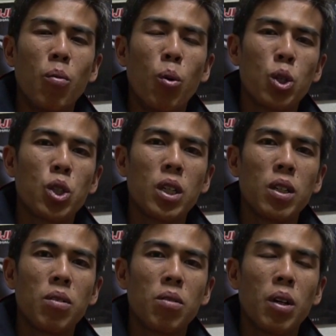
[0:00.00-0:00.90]

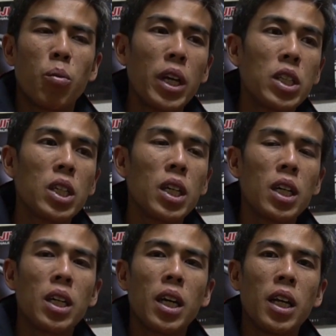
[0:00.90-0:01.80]
watching
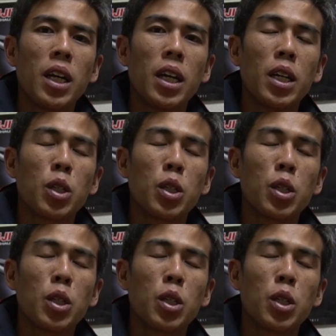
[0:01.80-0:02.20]
racing, and